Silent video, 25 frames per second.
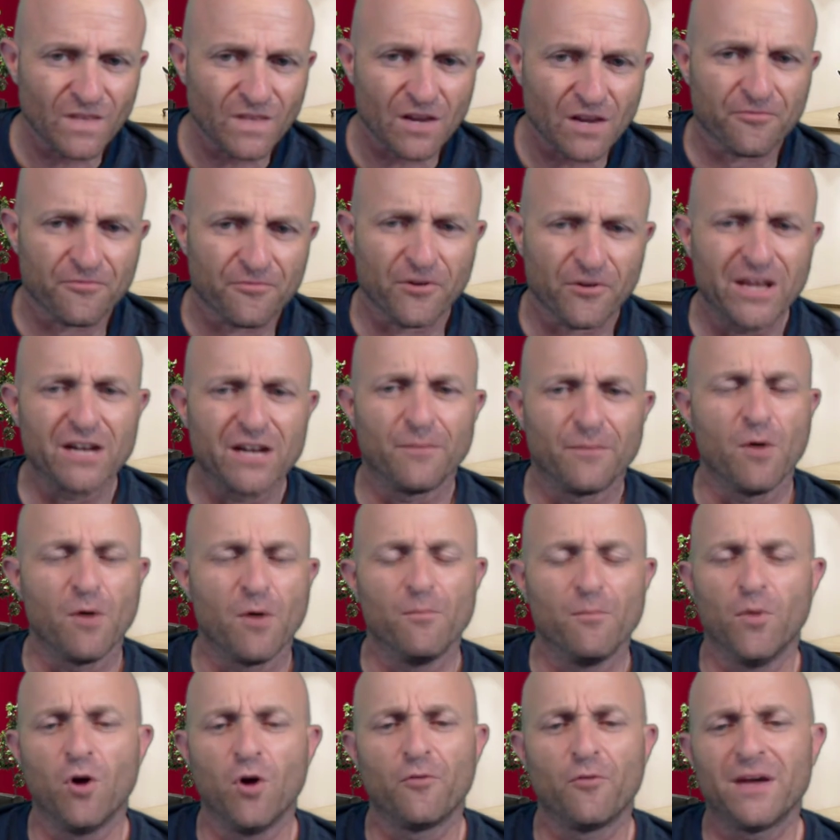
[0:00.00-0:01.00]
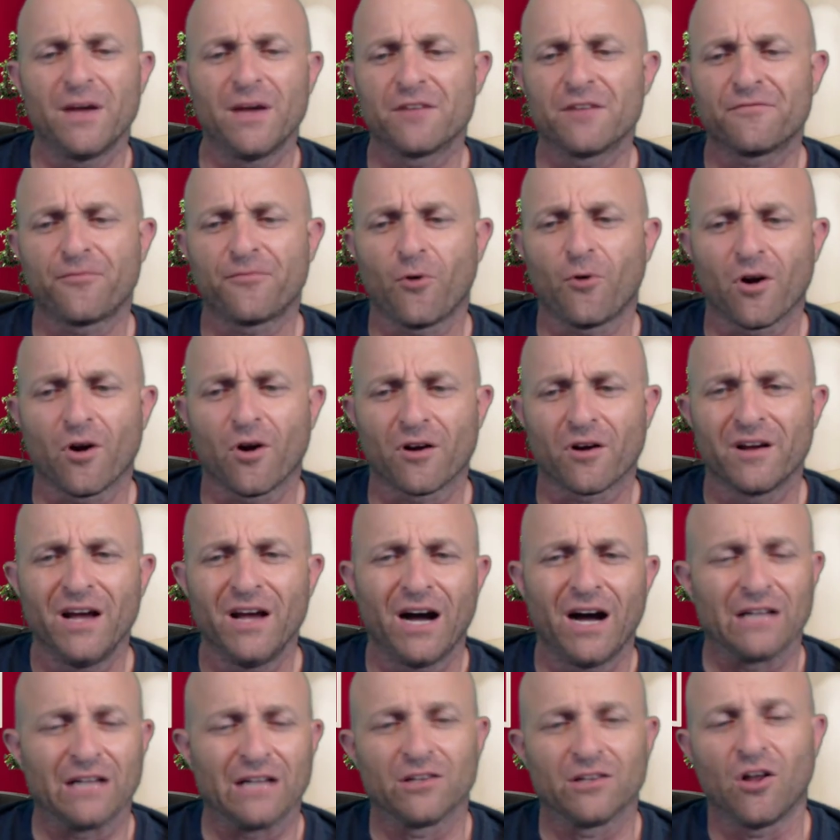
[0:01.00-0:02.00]
Freedom of movement for
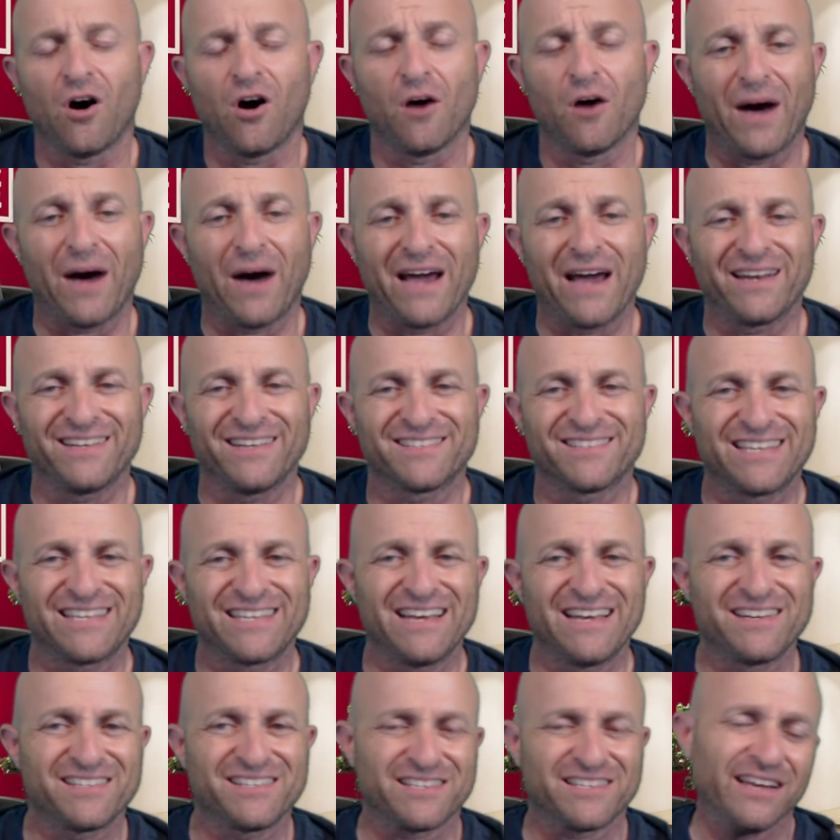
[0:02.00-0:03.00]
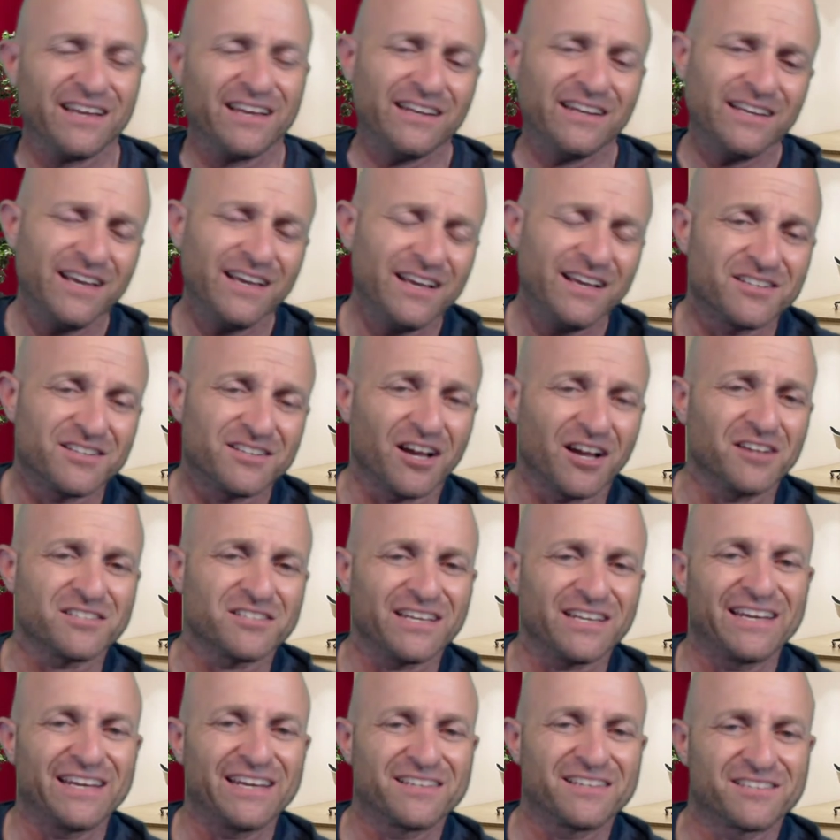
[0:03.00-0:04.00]
a law-abiding citizen
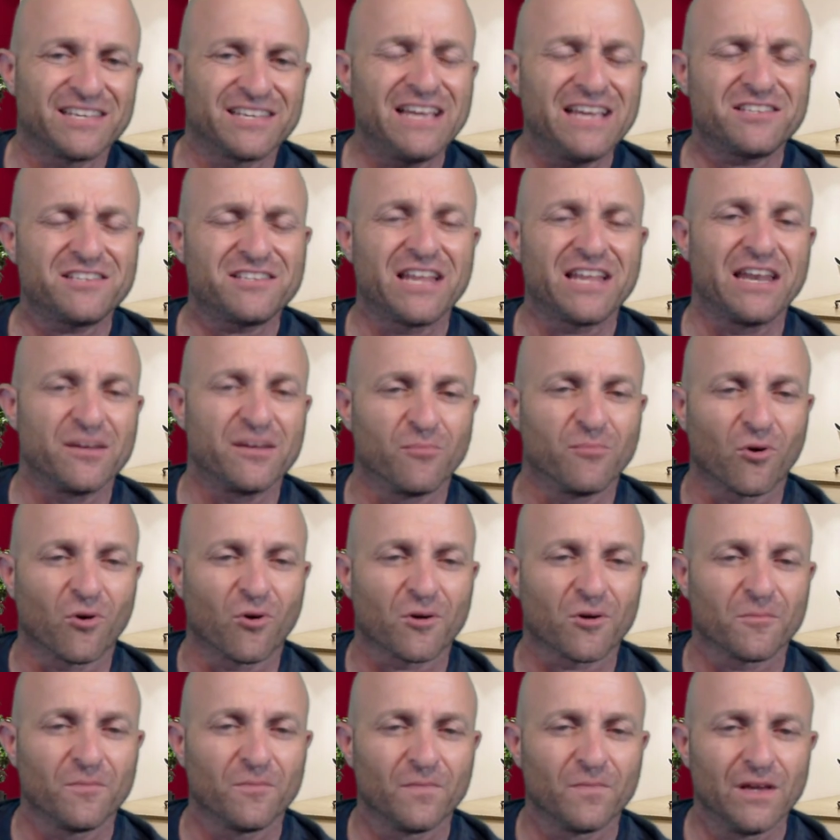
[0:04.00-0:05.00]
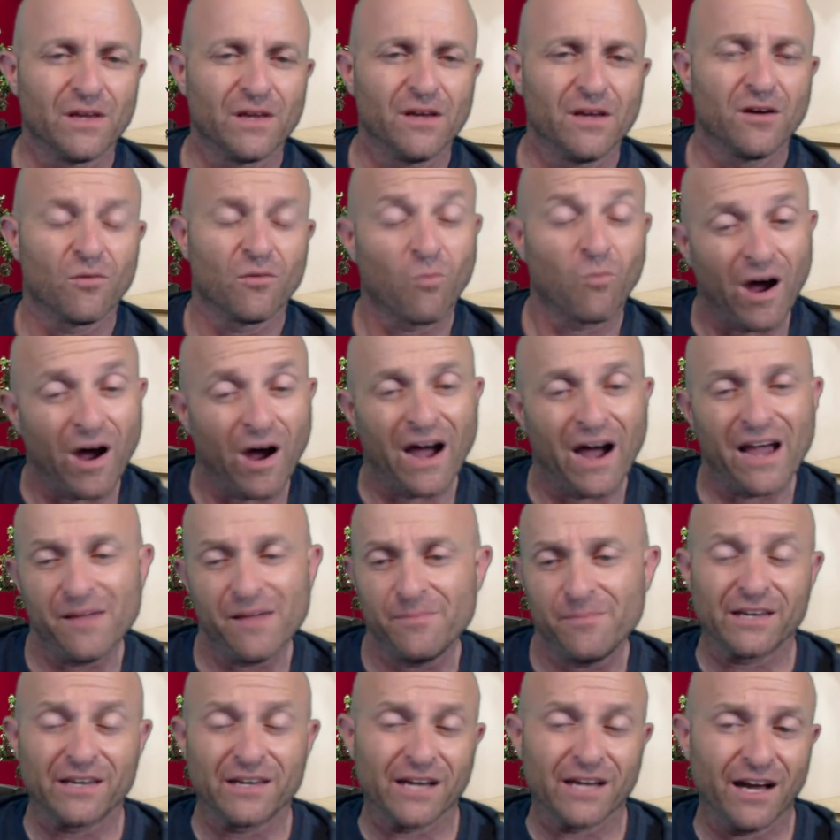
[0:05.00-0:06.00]
doesn't exist anymore. Why?
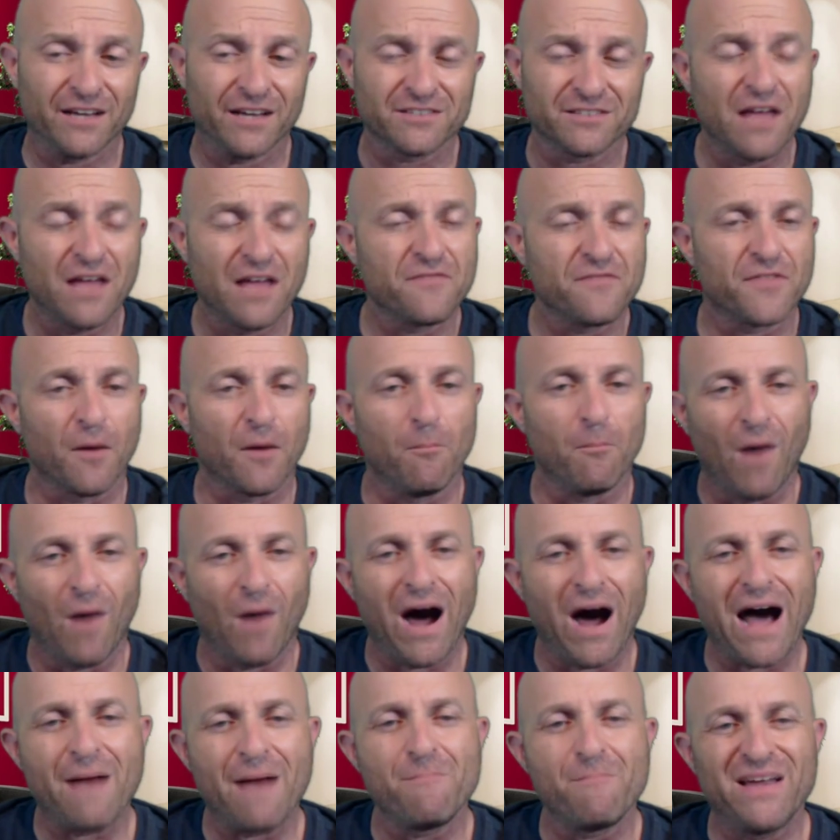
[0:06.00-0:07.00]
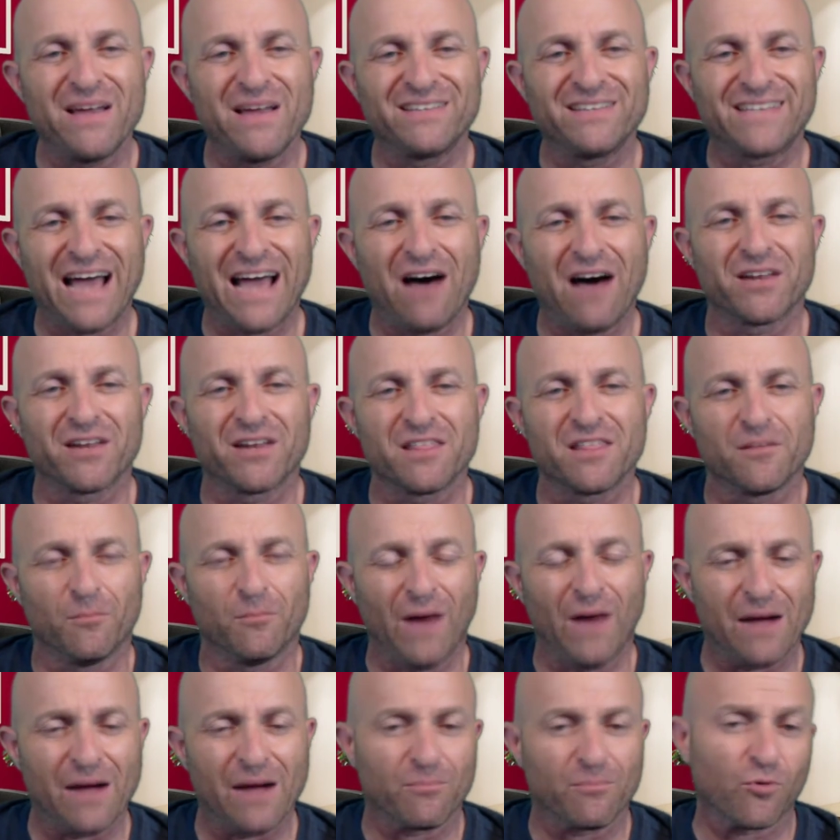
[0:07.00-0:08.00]
Because the mob mentality, the
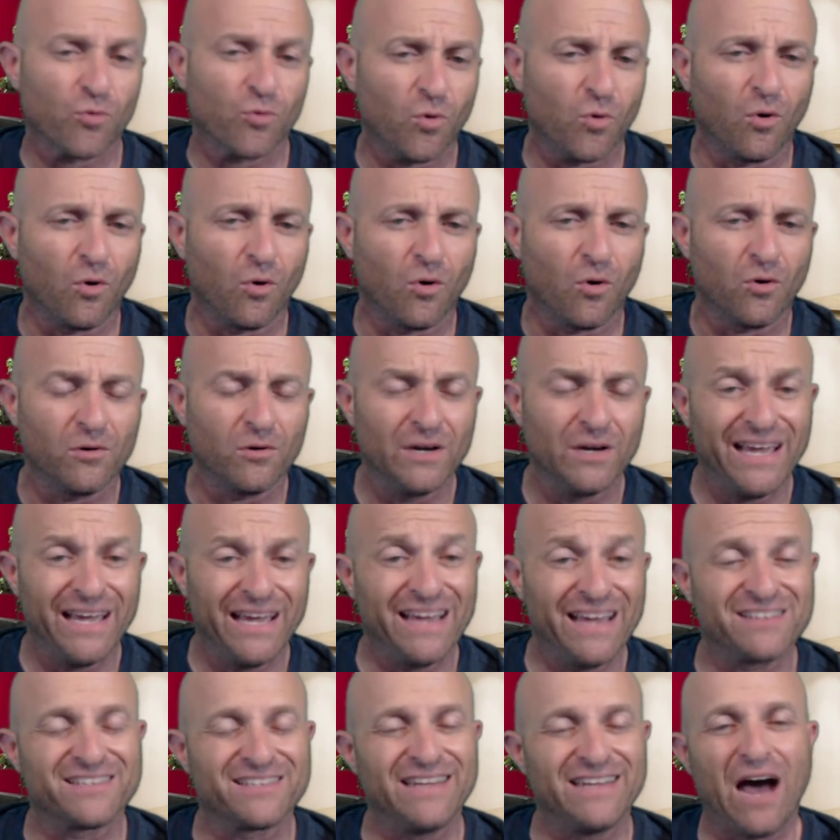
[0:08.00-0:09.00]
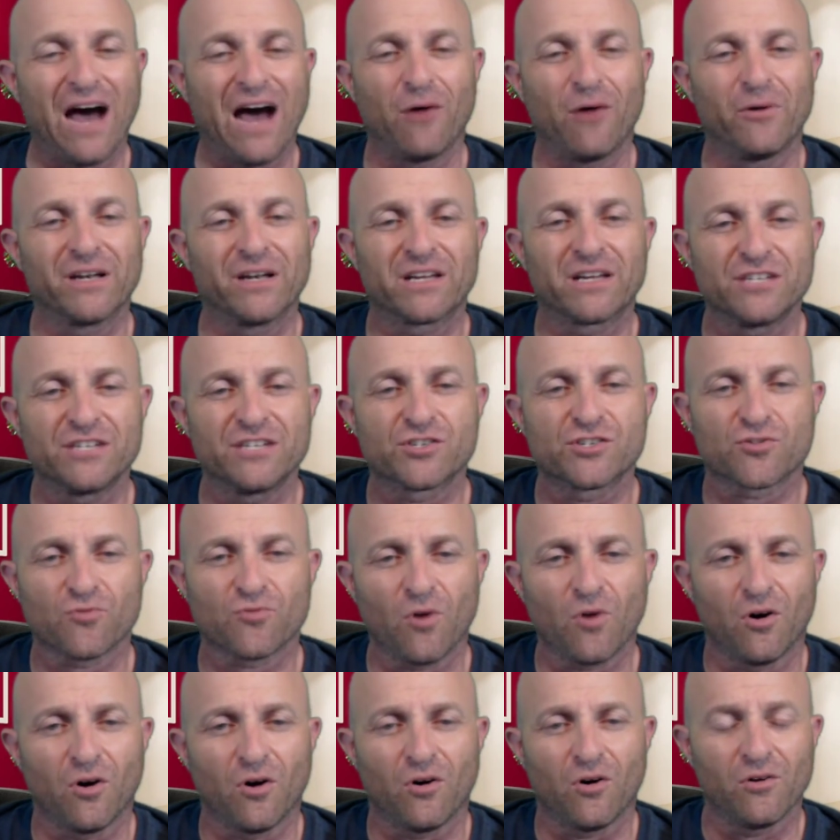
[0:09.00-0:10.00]
mob rule is now in
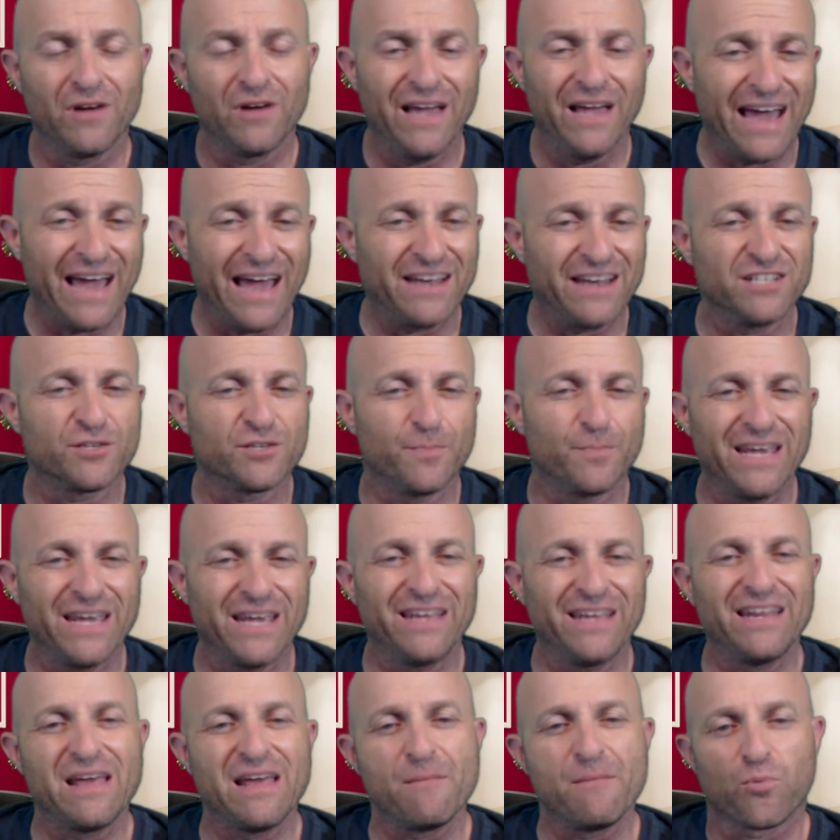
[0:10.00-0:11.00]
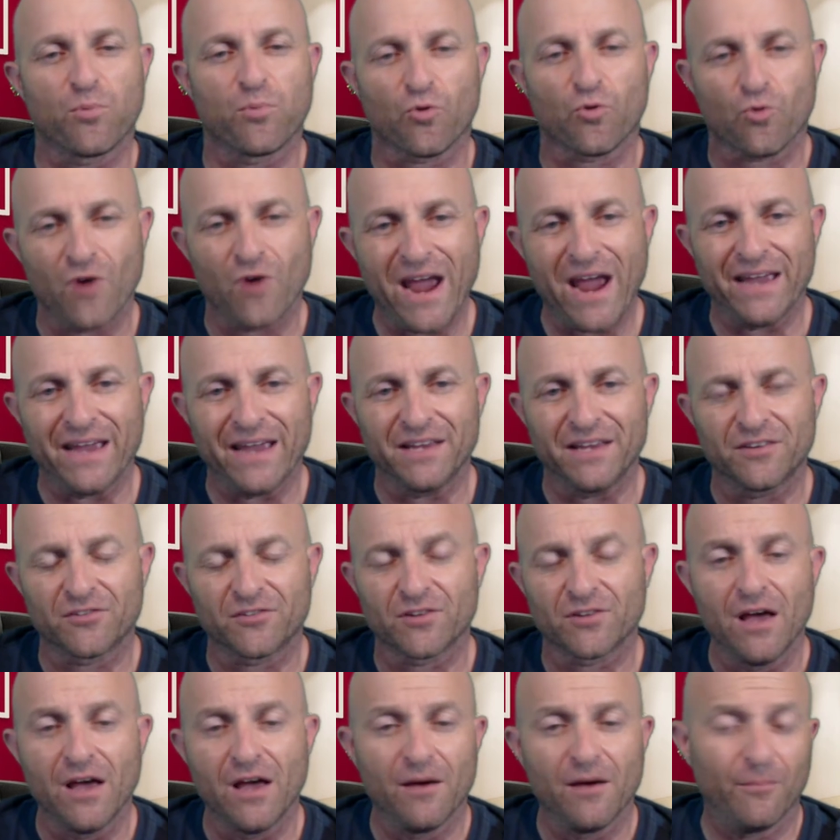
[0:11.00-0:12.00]
control, and it's being embraced
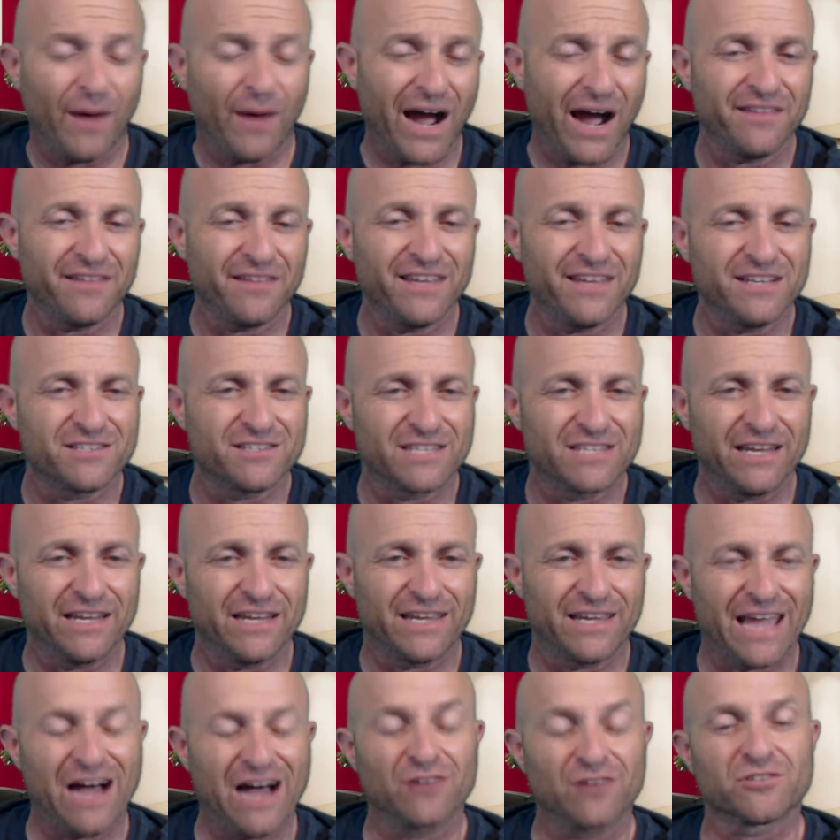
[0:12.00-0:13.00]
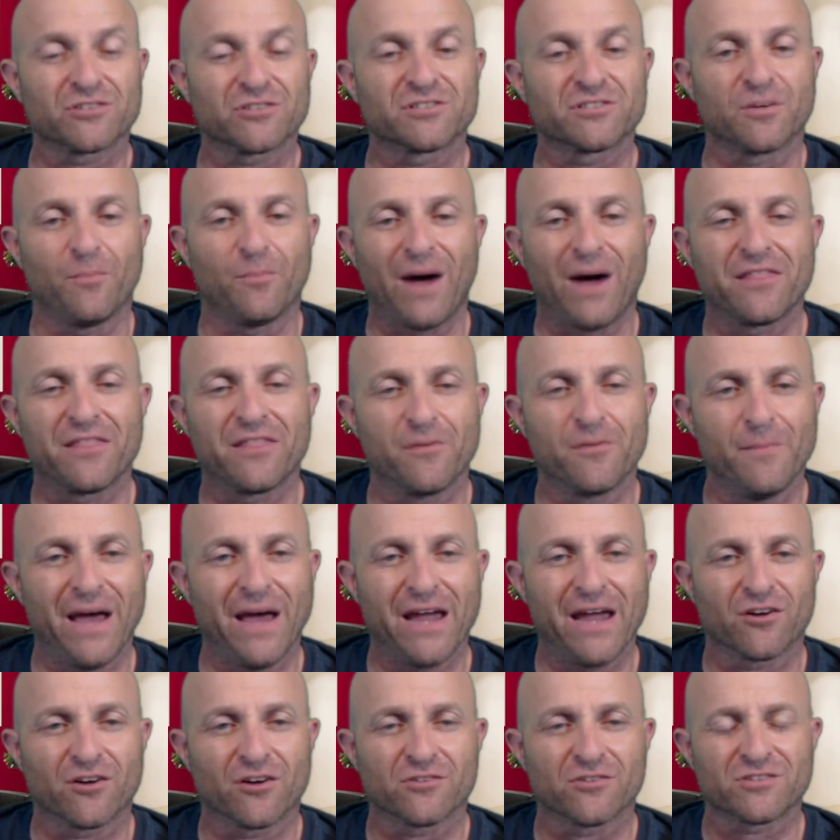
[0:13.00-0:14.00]
by these city councils and by the
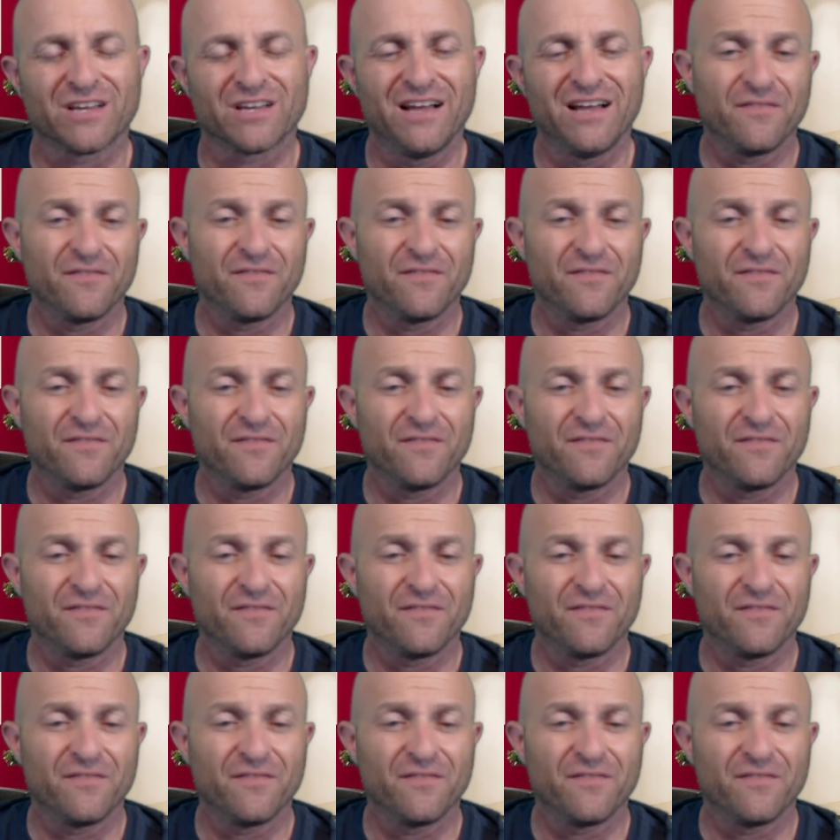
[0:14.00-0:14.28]
mayors.